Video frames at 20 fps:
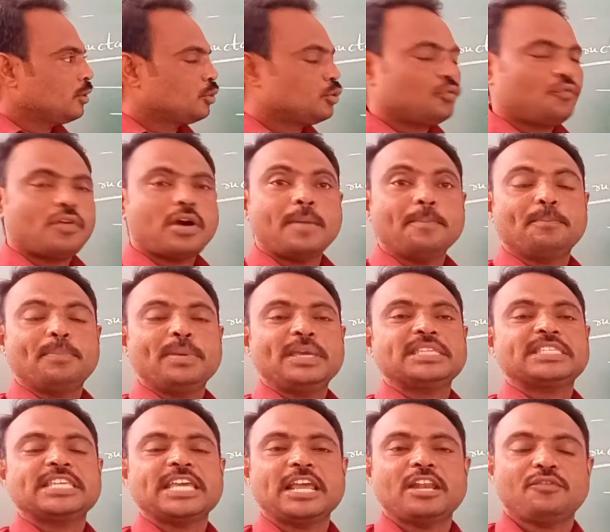to form
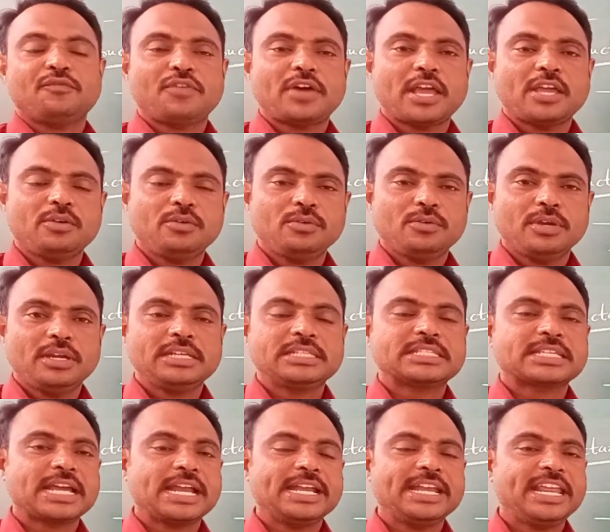PCl5
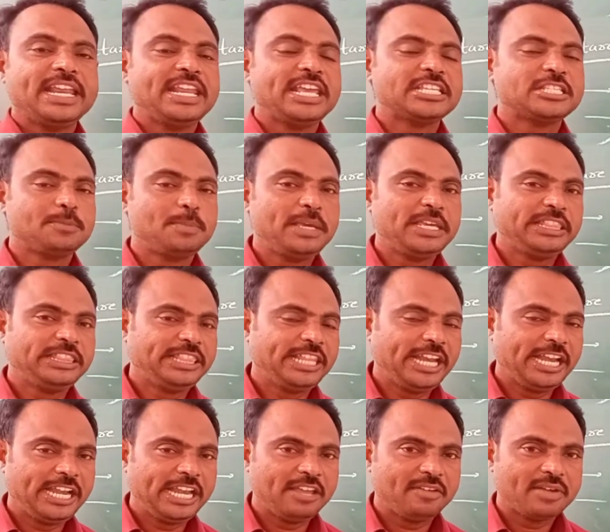it contains
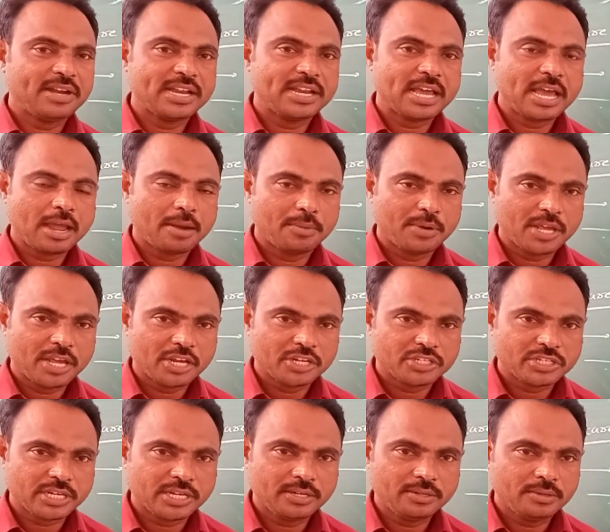sp3d1
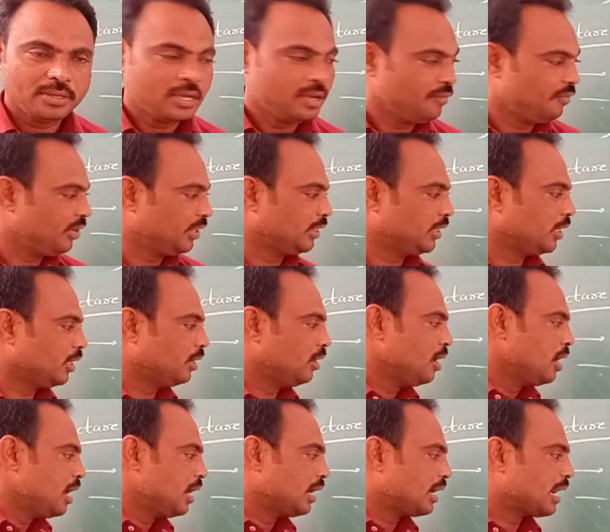hybridization with
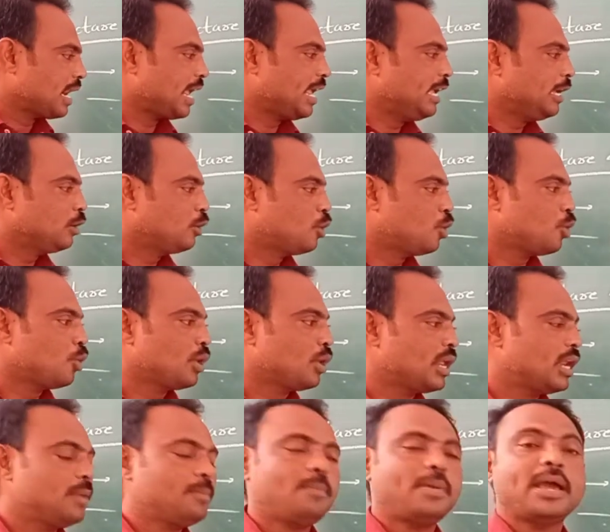a
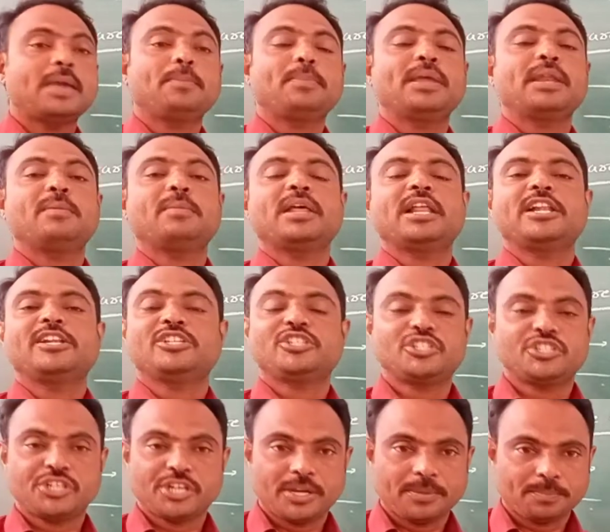trigonal bipyramidal
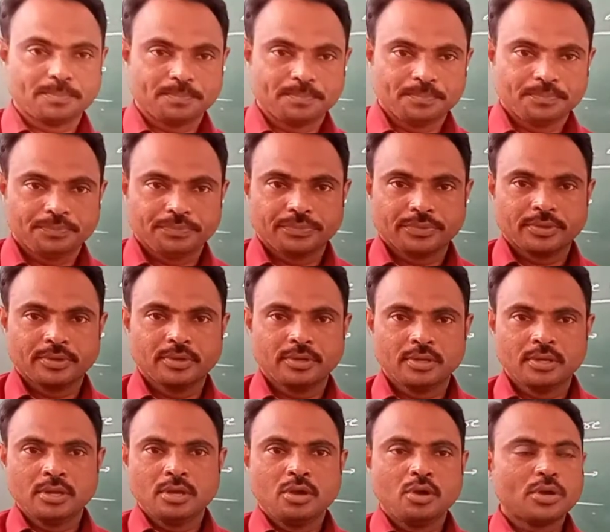shape.
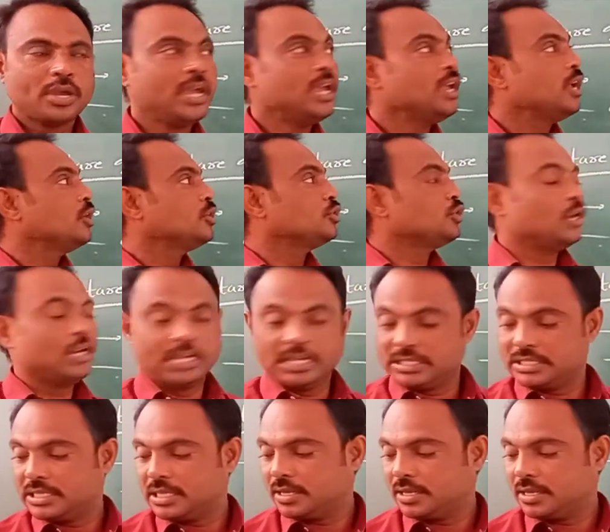Okay, so it is